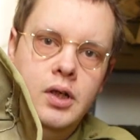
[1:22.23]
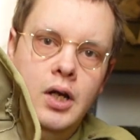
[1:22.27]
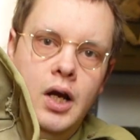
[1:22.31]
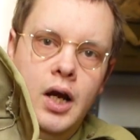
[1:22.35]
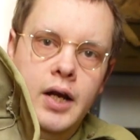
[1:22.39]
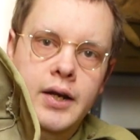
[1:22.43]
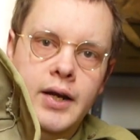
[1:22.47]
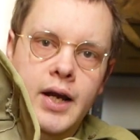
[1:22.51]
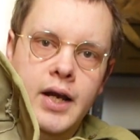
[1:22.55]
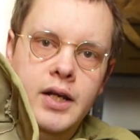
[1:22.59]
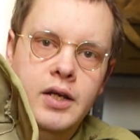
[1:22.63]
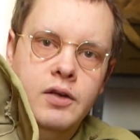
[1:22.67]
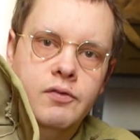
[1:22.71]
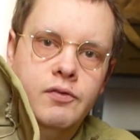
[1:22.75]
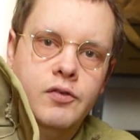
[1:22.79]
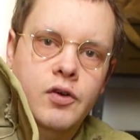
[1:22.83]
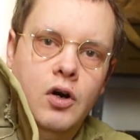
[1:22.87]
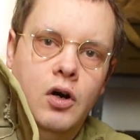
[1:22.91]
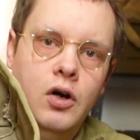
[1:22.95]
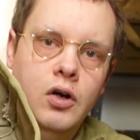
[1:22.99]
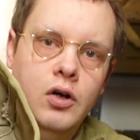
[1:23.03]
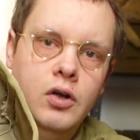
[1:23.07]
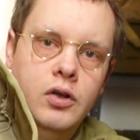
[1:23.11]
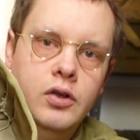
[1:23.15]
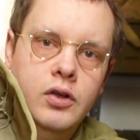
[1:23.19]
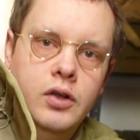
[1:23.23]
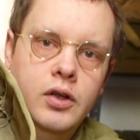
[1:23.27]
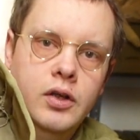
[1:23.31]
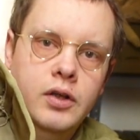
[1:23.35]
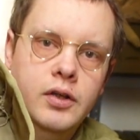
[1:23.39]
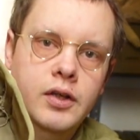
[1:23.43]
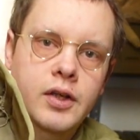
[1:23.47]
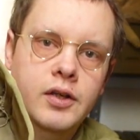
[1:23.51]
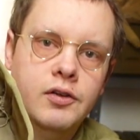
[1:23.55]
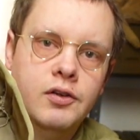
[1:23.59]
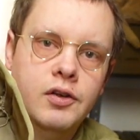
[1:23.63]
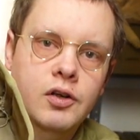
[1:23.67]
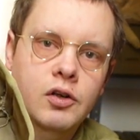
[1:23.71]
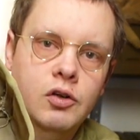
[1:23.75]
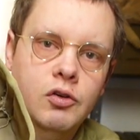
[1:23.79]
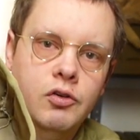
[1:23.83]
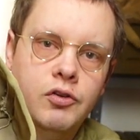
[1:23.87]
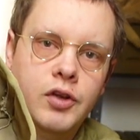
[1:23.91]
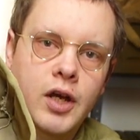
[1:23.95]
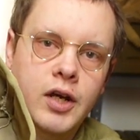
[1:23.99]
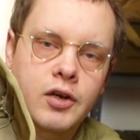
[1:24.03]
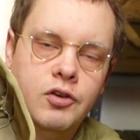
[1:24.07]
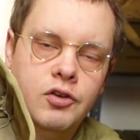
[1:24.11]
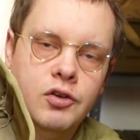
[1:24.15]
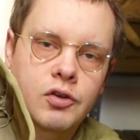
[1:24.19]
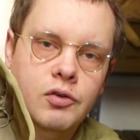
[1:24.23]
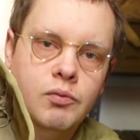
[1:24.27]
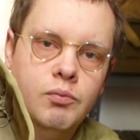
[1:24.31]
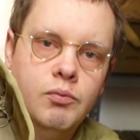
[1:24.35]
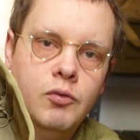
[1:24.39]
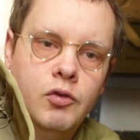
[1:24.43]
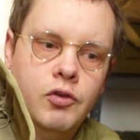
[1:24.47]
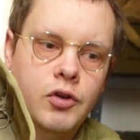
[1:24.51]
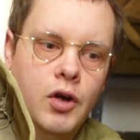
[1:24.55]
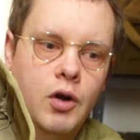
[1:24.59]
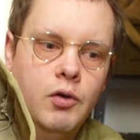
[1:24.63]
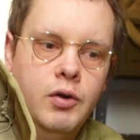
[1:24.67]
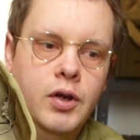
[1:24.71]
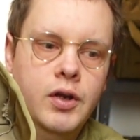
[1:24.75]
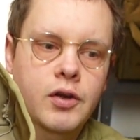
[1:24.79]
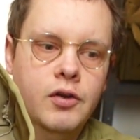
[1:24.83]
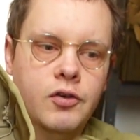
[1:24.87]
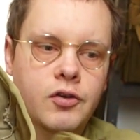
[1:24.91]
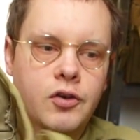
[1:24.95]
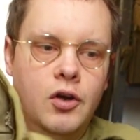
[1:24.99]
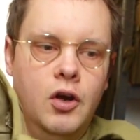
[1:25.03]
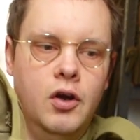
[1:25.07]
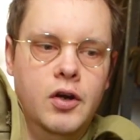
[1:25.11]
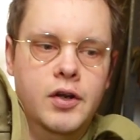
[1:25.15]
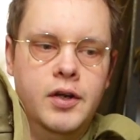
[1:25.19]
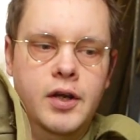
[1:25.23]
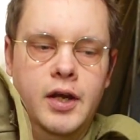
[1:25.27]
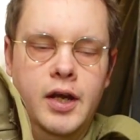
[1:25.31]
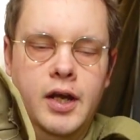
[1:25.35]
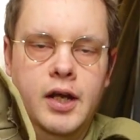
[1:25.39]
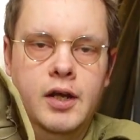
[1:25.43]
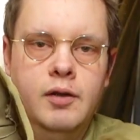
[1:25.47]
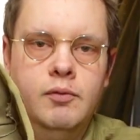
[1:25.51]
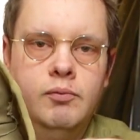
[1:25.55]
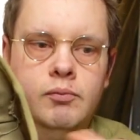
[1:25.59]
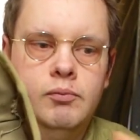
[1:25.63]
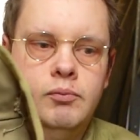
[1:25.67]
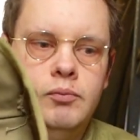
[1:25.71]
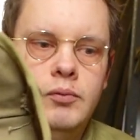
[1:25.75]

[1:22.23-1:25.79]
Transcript: and then you've got this little section sewn in the side here